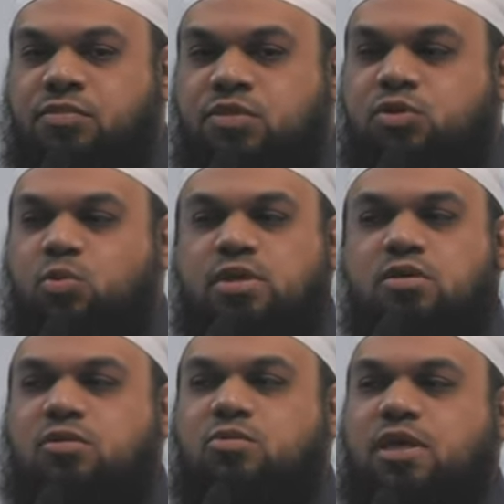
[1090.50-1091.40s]
So when
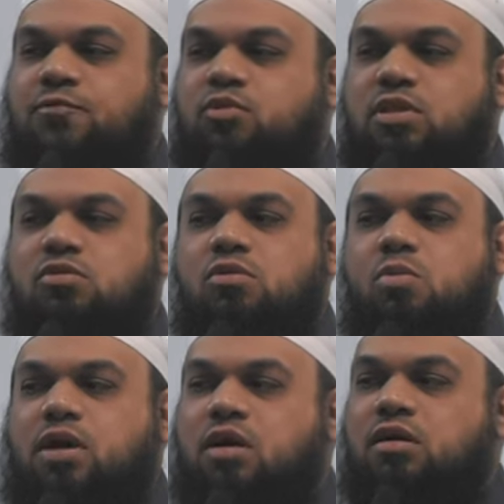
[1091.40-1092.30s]
you know therefore that no
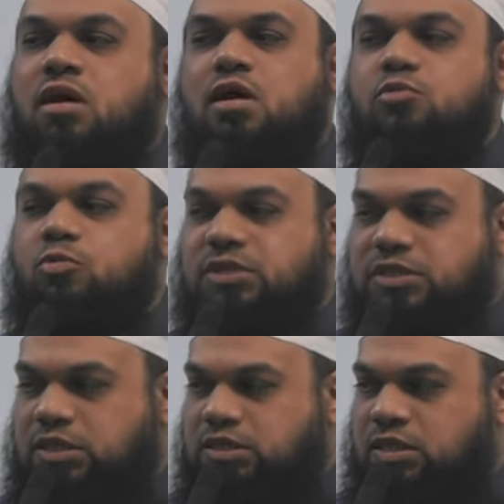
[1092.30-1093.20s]
one can harm you
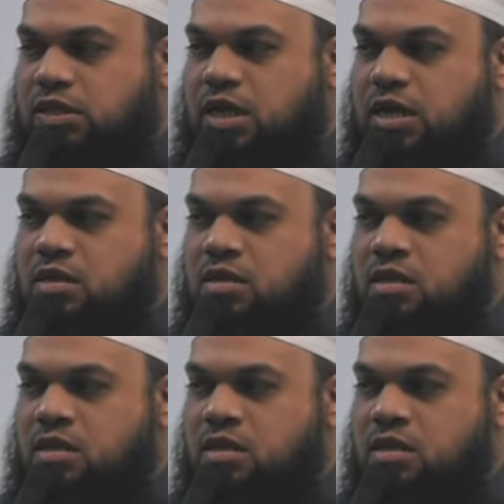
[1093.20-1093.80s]
besides Allah,